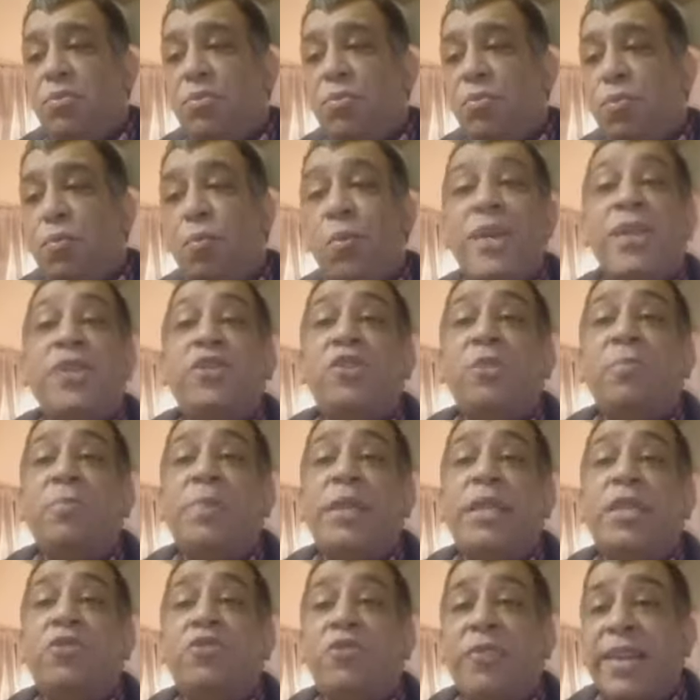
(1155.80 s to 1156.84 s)
we should
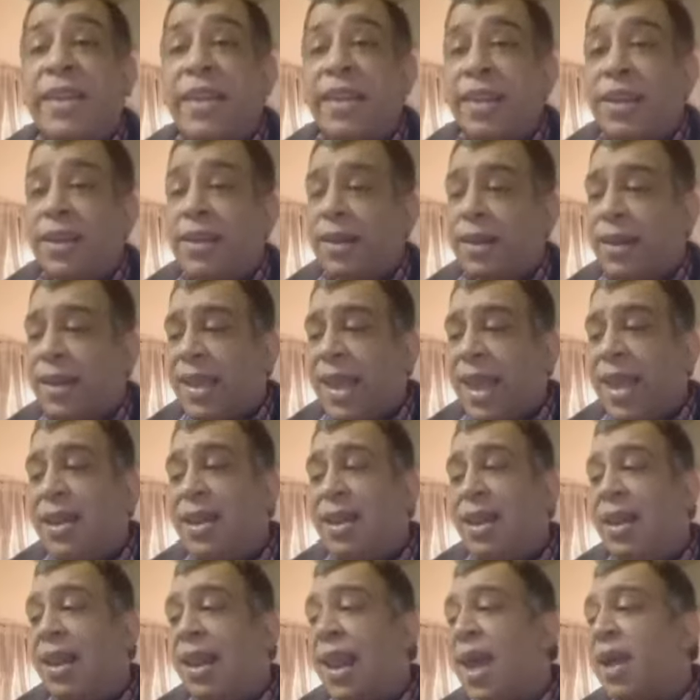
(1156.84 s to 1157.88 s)
be drinking. Again,
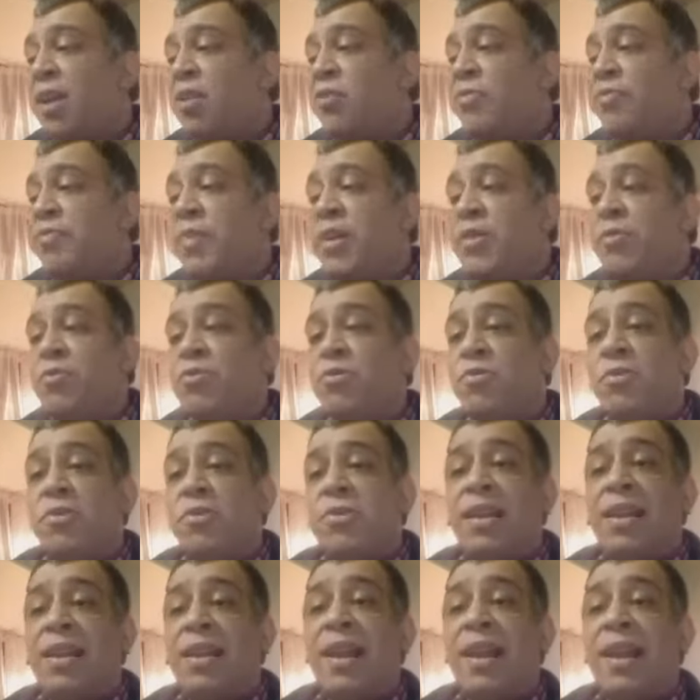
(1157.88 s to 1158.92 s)
a lack of minerals,
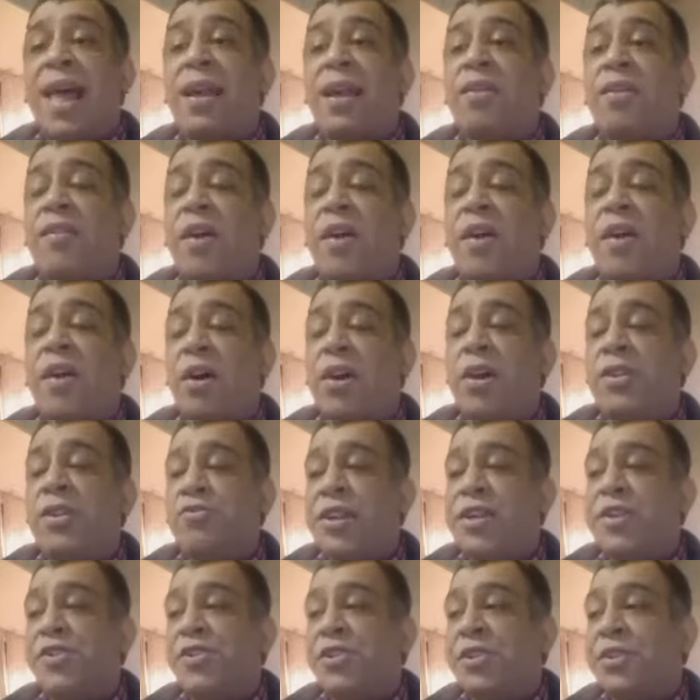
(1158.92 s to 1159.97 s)
a lack of
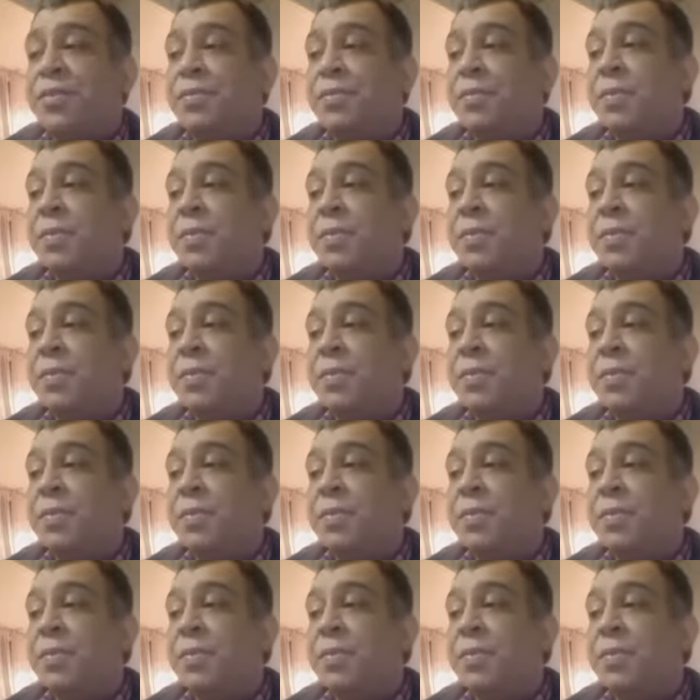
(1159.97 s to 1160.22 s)
hydration.